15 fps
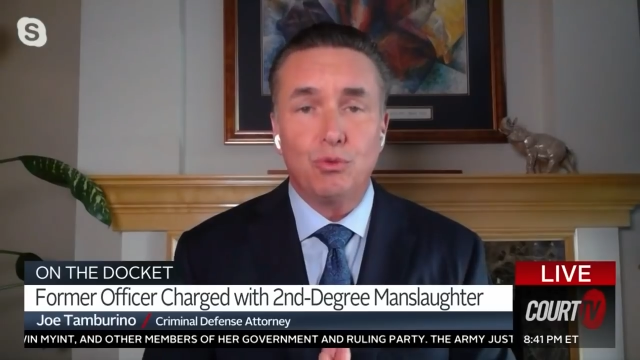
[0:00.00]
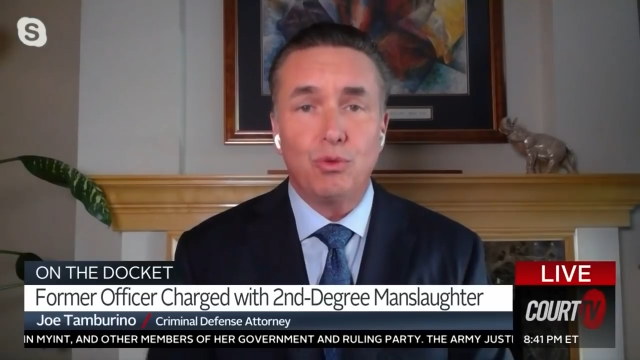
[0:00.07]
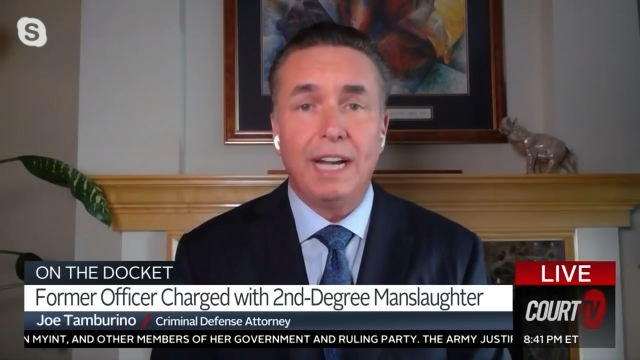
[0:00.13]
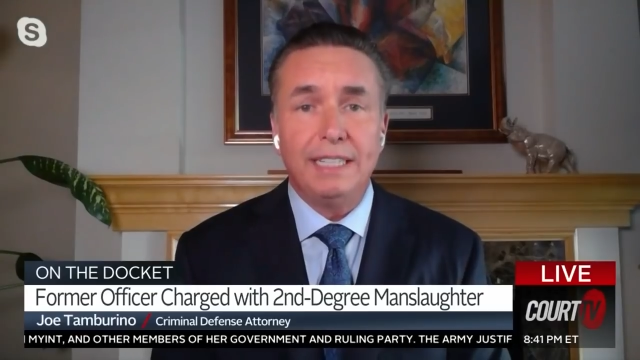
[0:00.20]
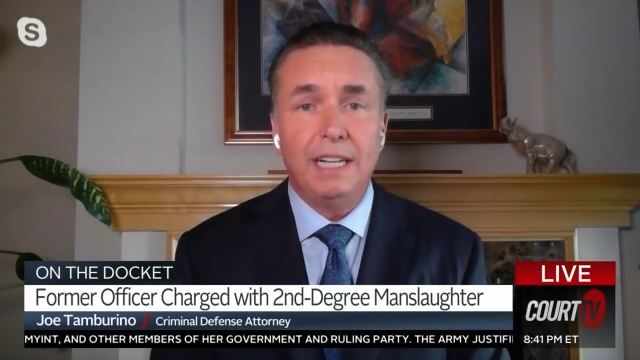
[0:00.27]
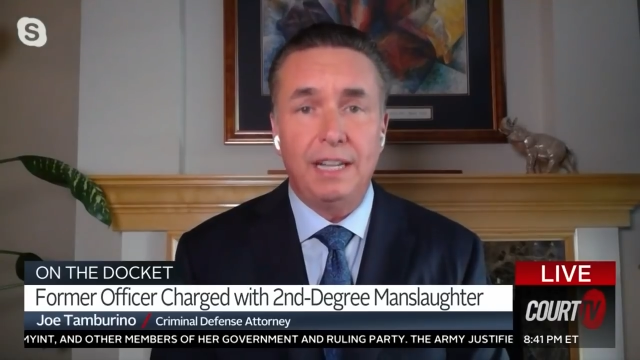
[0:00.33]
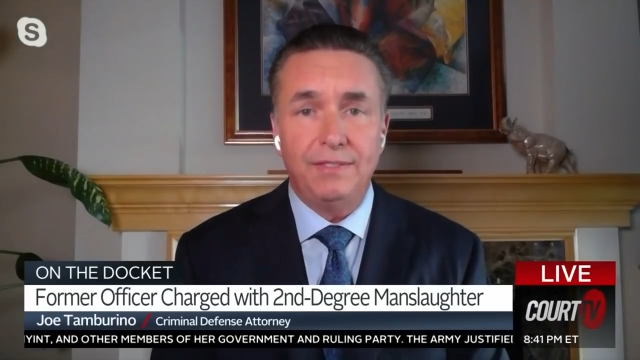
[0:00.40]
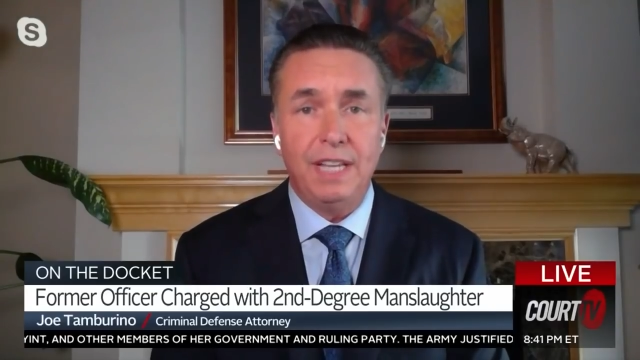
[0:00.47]

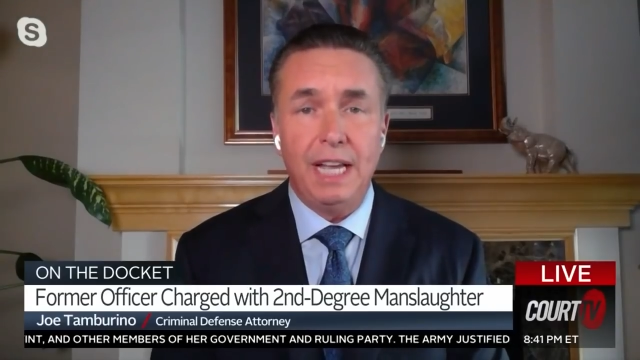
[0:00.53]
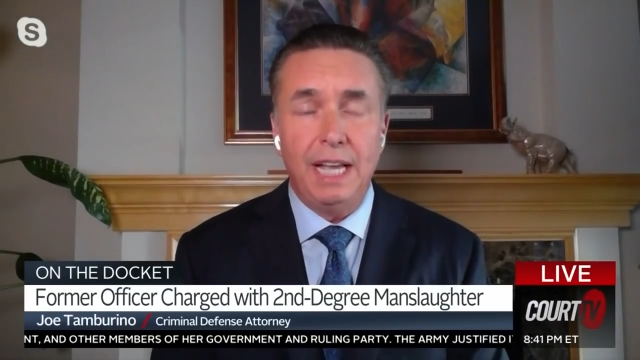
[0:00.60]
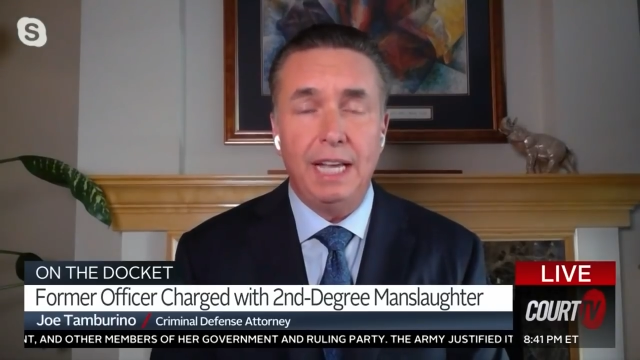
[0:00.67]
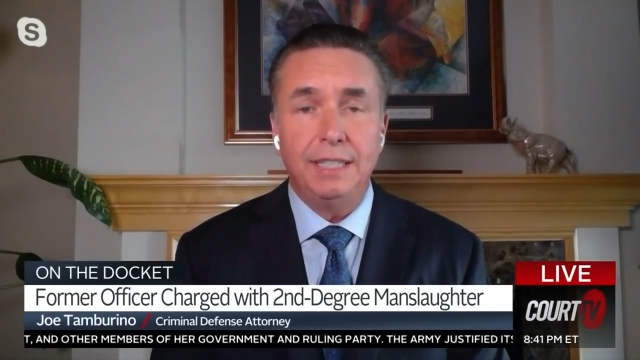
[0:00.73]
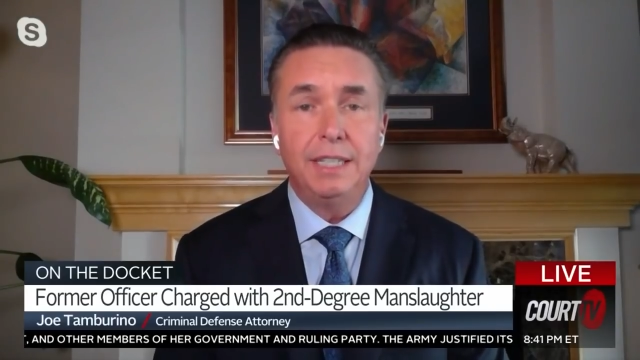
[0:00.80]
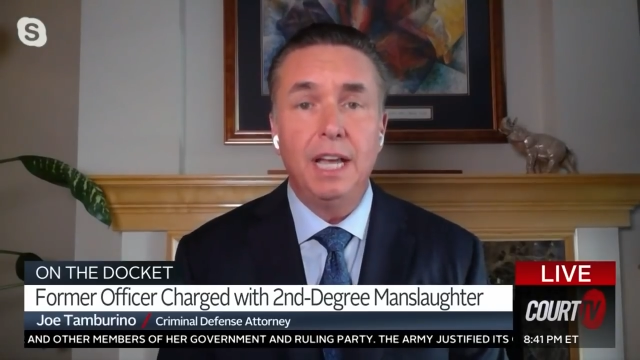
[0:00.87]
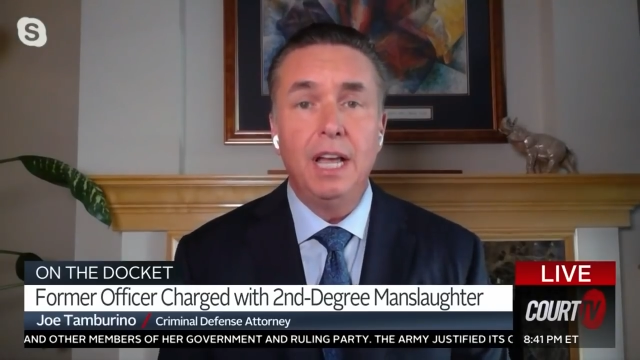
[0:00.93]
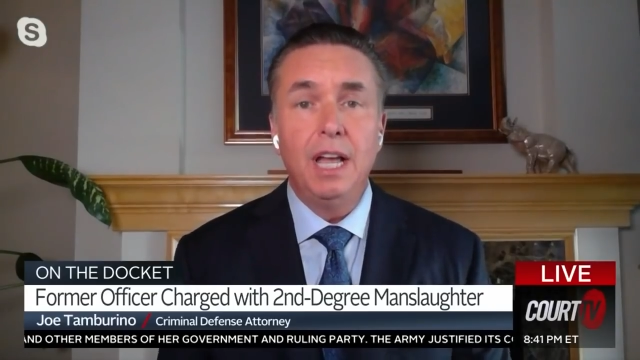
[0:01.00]
right on the
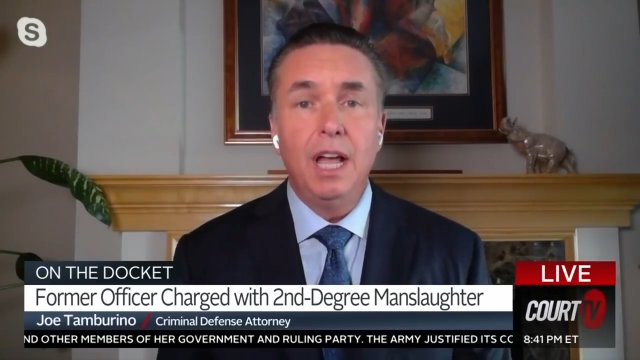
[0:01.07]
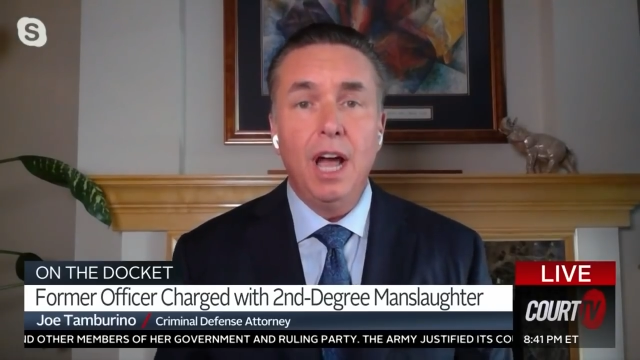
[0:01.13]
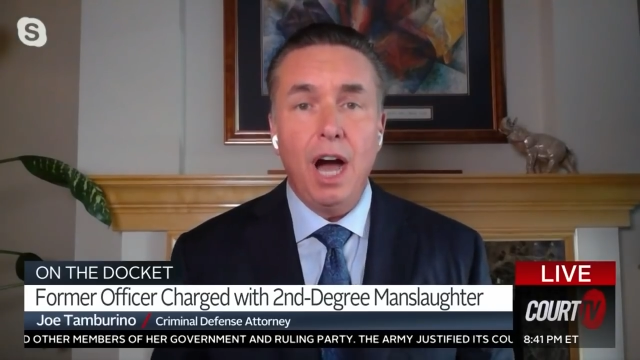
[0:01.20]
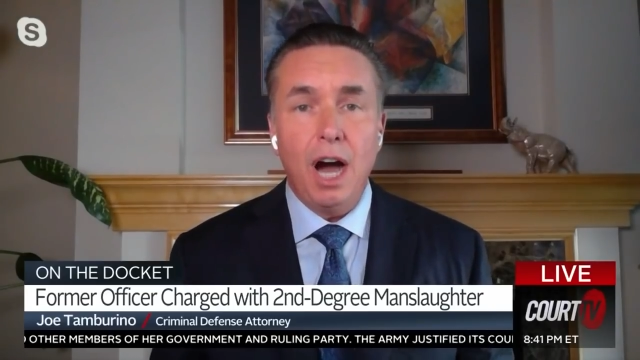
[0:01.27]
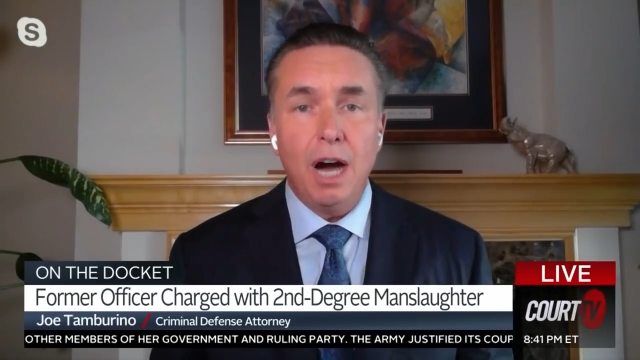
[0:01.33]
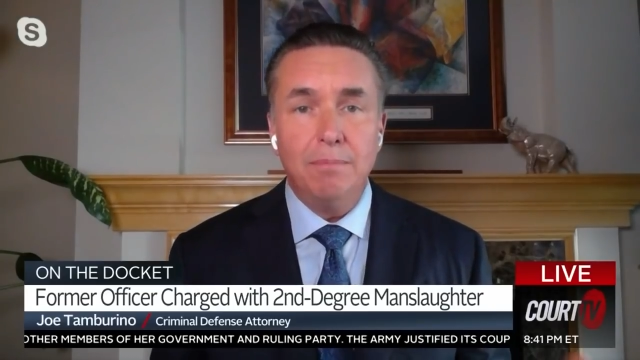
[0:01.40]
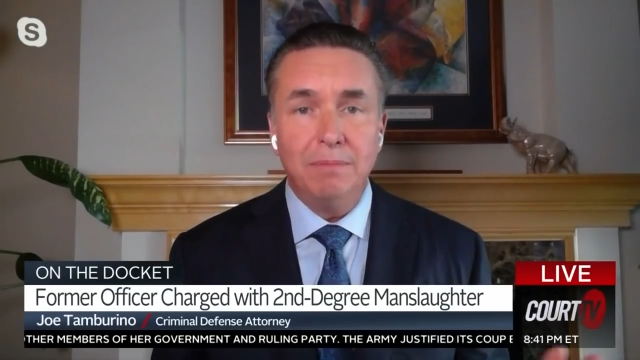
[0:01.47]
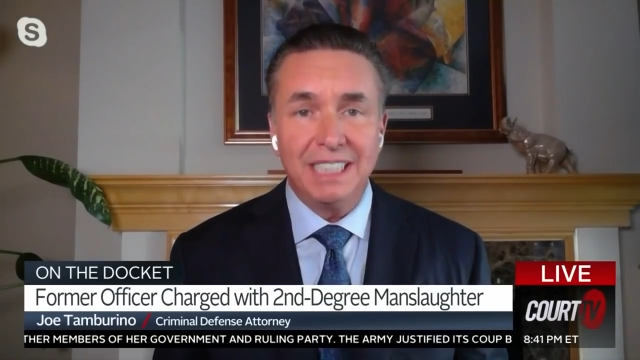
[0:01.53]
head.
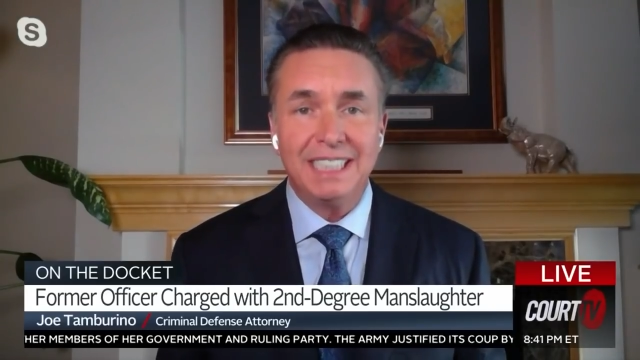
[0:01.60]
A